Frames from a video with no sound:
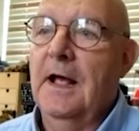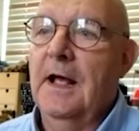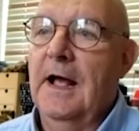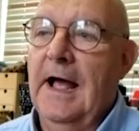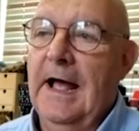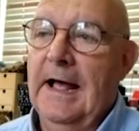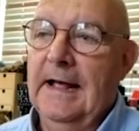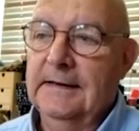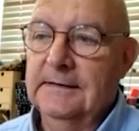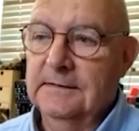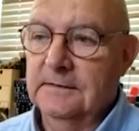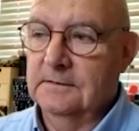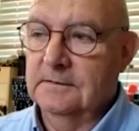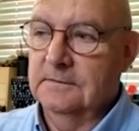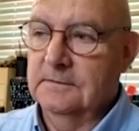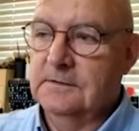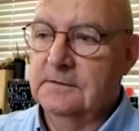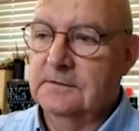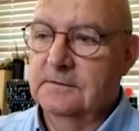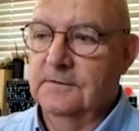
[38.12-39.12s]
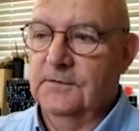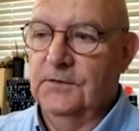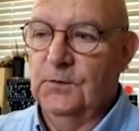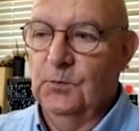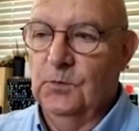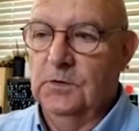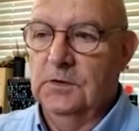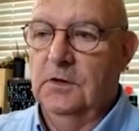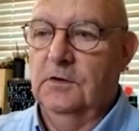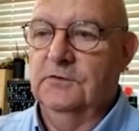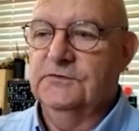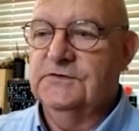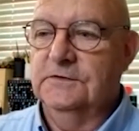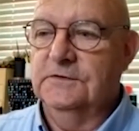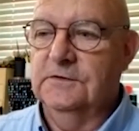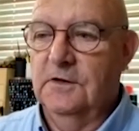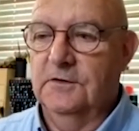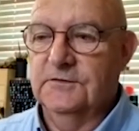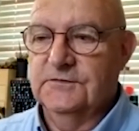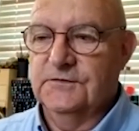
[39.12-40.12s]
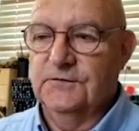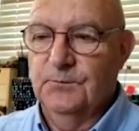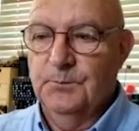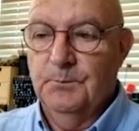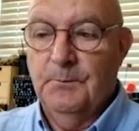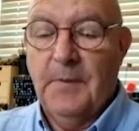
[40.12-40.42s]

and there were lots and lots of